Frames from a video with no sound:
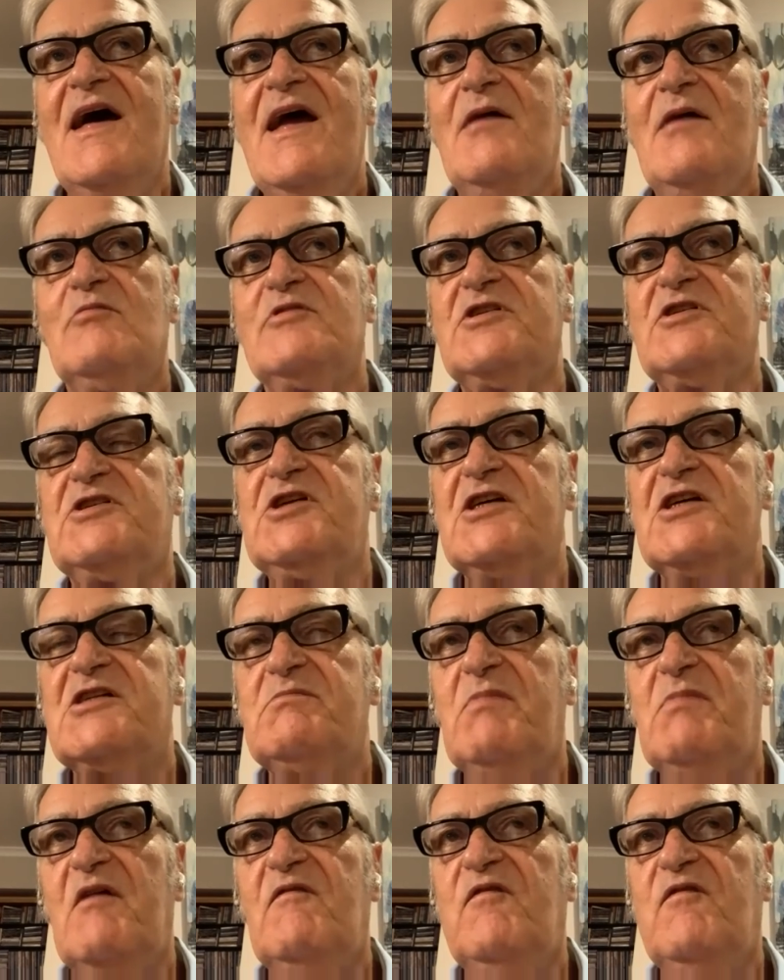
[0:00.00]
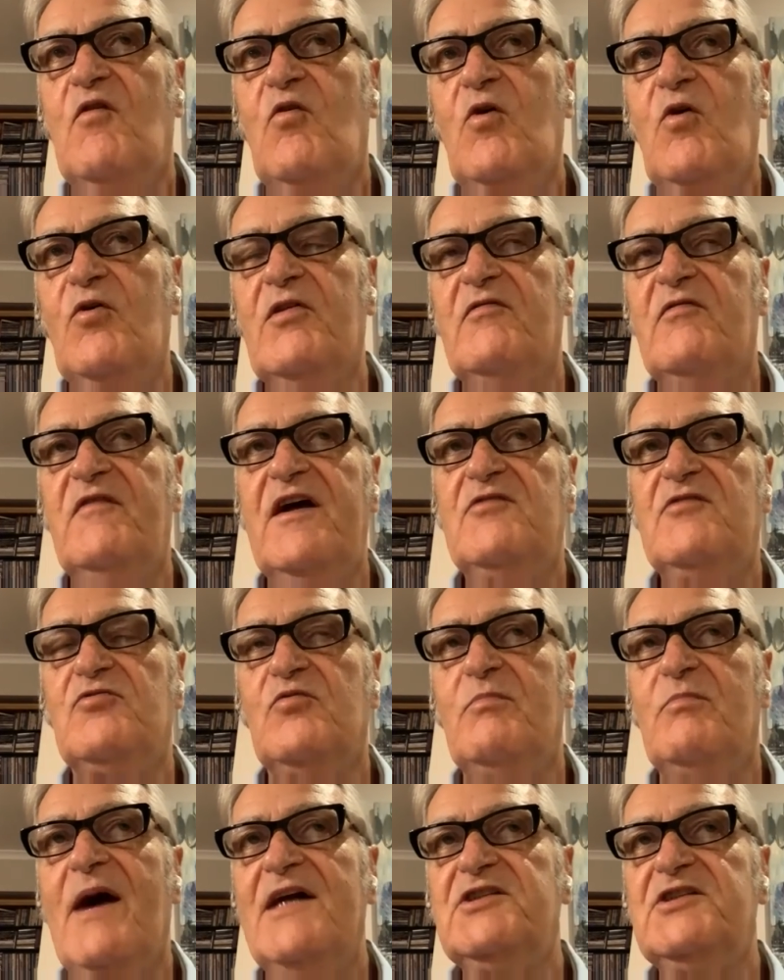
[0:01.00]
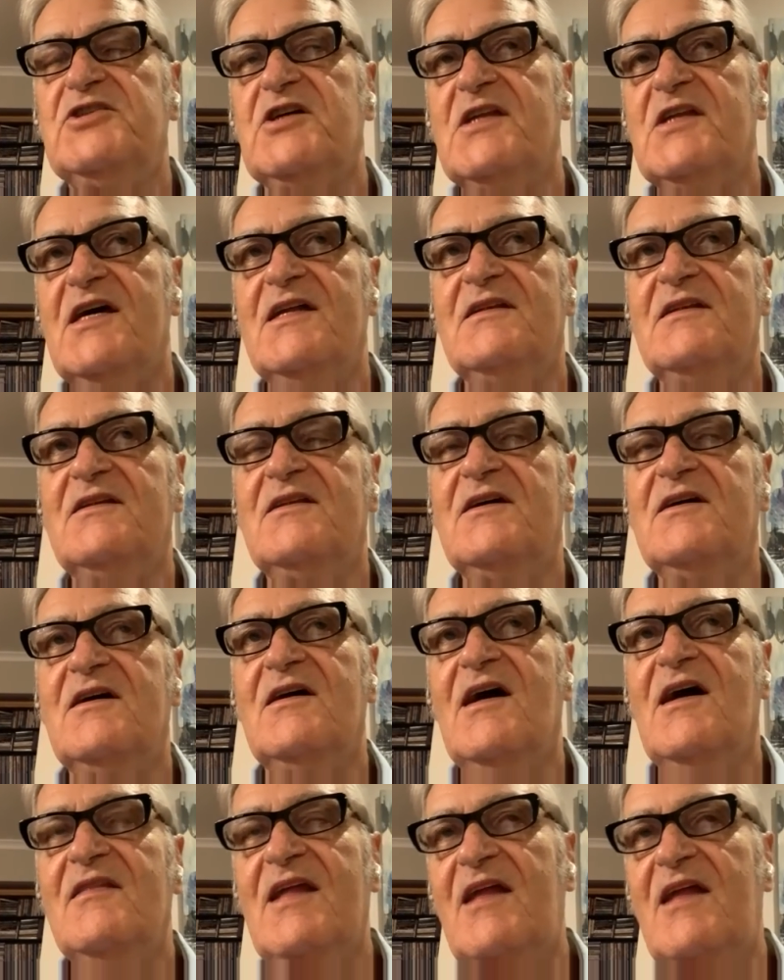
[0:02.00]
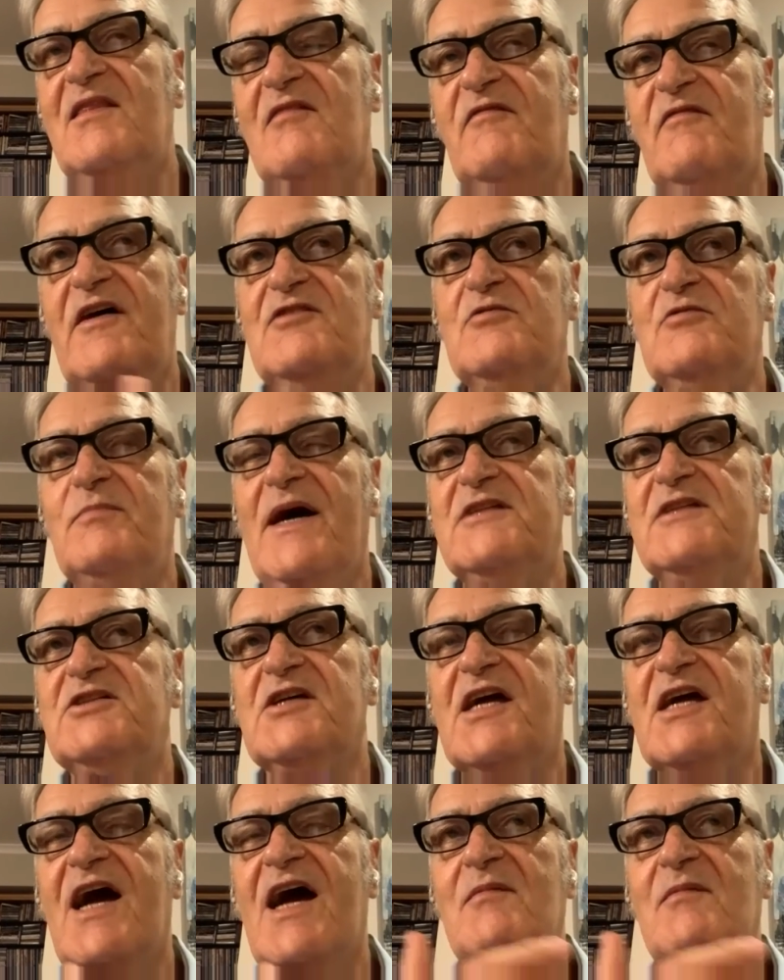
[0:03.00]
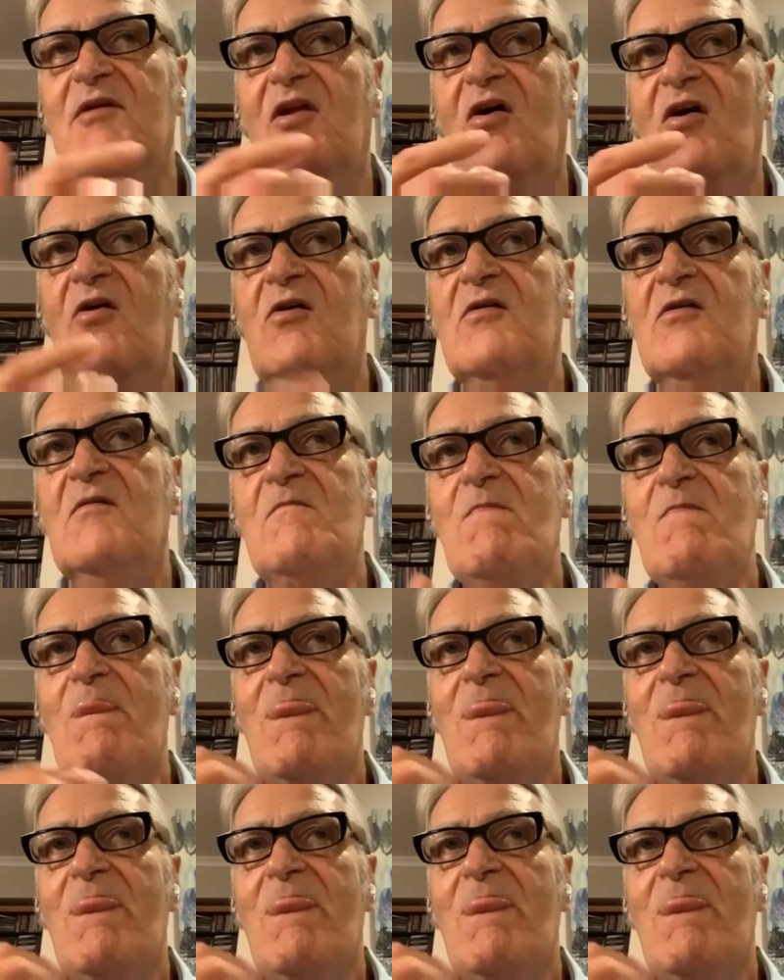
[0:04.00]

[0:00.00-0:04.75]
it was just before the federal budget, and uh, and then the federal budget came along